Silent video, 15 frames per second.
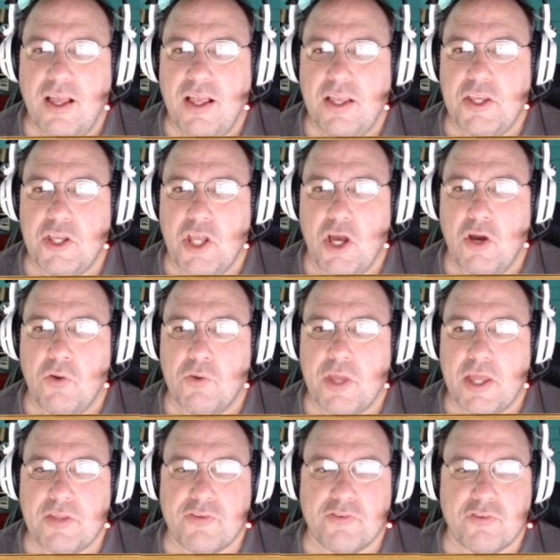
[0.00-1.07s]
you know,
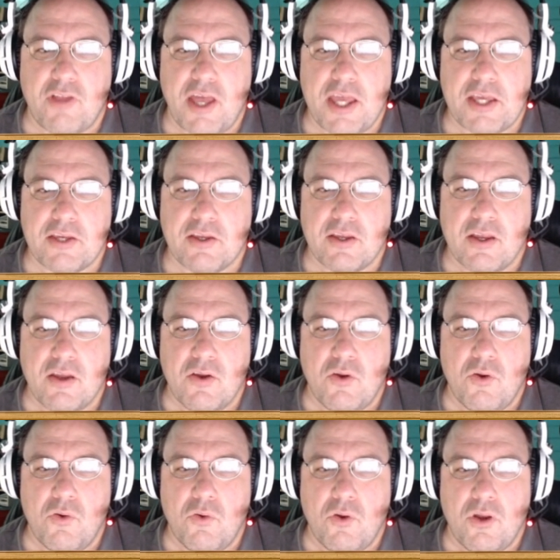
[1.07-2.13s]
it's like
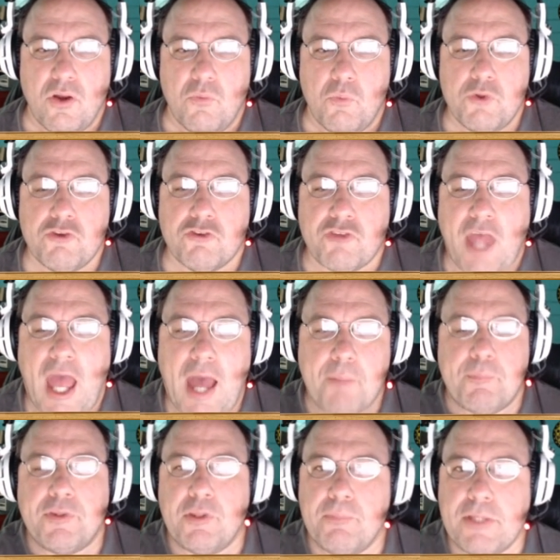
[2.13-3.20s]
we just
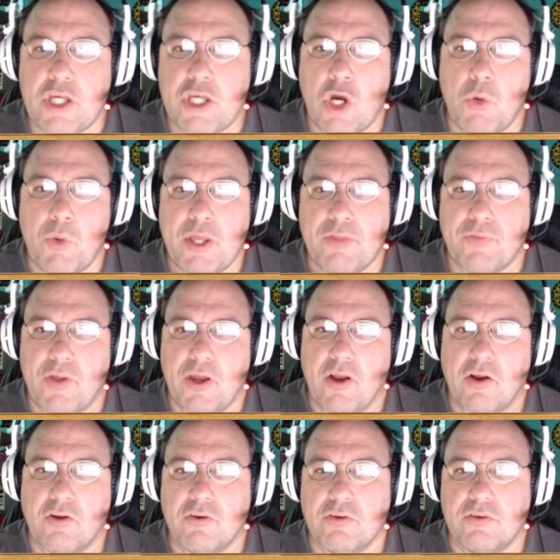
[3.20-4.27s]
happen to be going
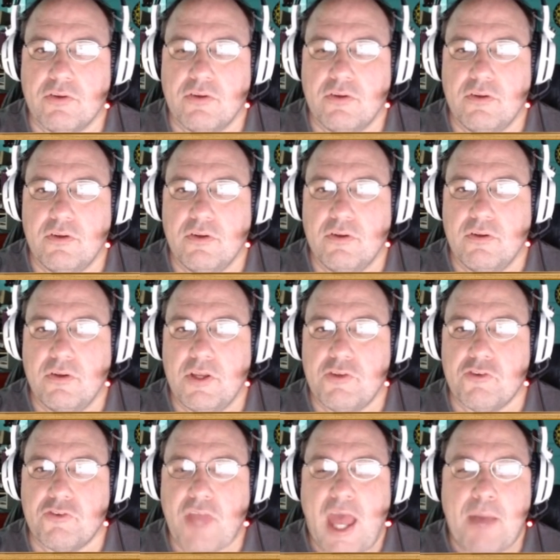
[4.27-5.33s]
there. It
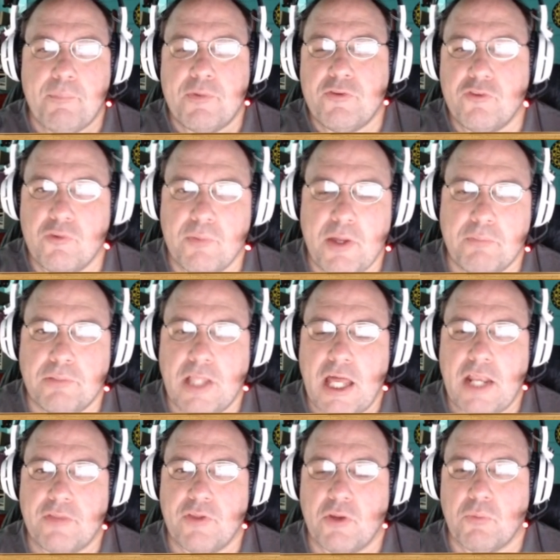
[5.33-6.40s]
just happens to be a
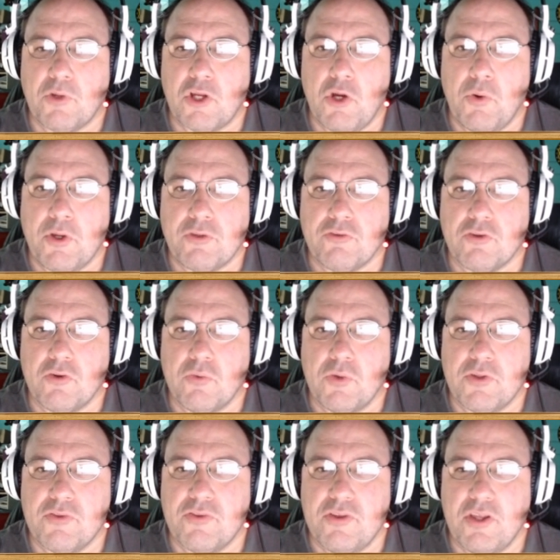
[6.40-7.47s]
planet that we're going to. It,
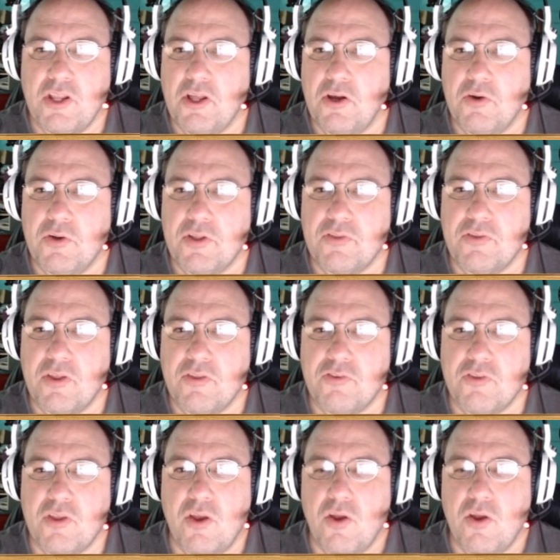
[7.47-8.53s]
you know, it, it,
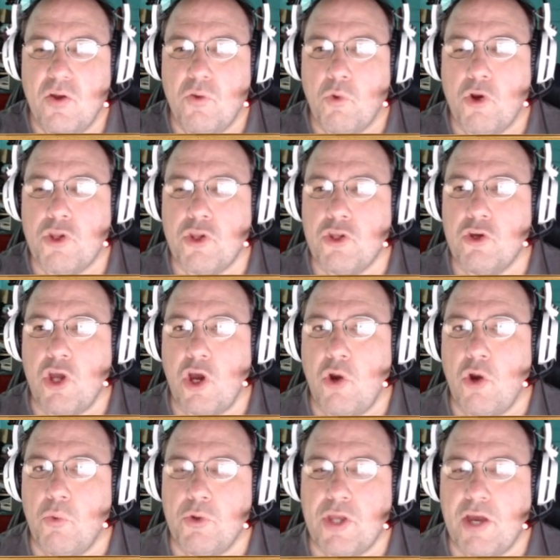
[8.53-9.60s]
where do you
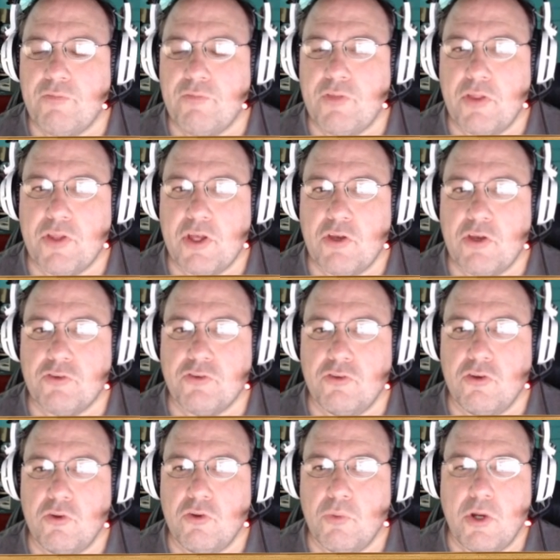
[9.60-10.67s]
go when you have nothing else to
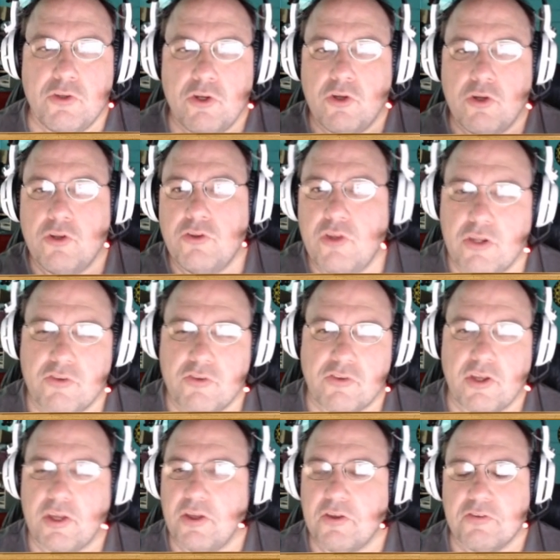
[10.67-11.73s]
do? Well, you go to Denny's,
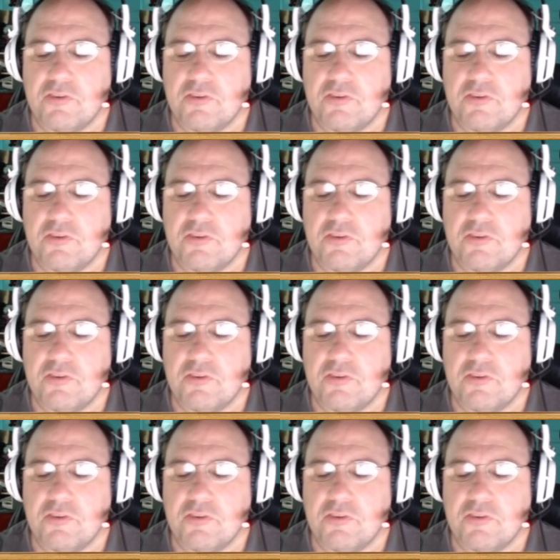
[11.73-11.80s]
I guess.